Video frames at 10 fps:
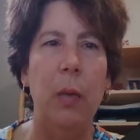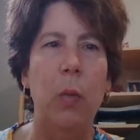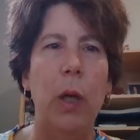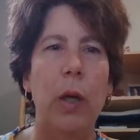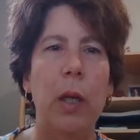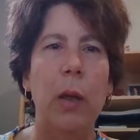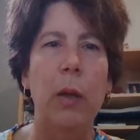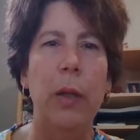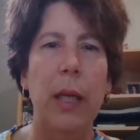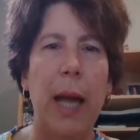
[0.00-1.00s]
what are you
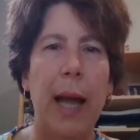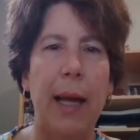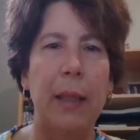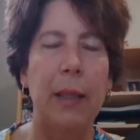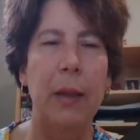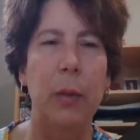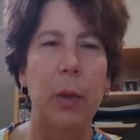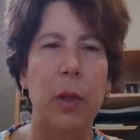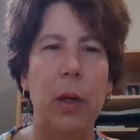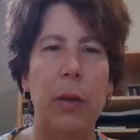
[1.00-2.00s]
looking at
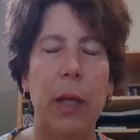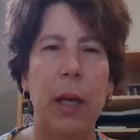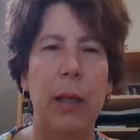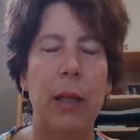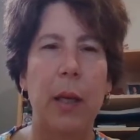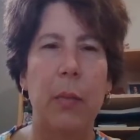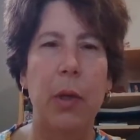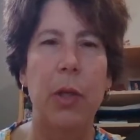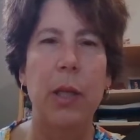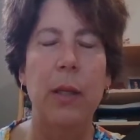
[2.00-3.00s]
when you're looking at the
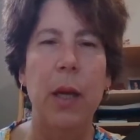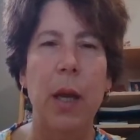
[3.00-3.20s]
images?